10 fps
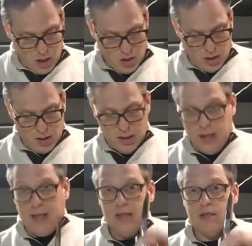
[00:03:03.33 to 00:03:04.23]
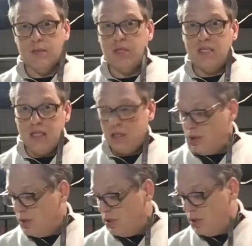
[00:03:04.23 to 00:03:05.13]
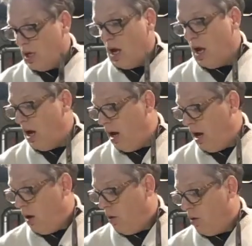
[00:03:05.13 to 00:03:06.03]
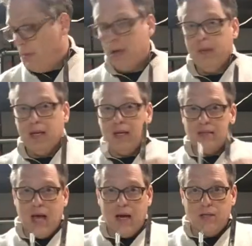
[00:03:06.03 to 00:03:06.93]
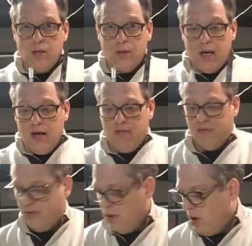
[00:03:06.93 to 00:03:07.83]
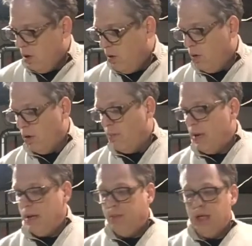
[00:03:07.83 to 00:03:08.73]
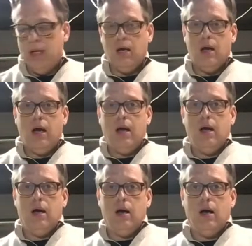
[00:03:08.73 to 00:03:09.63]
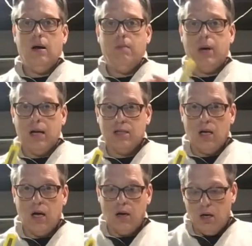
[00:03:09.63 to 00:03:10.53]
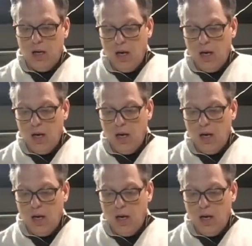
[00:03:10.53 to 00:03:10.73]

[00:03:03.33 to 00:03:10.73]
You're going to need some scissors or maybe an X-Acto knife or maybe a box cutter.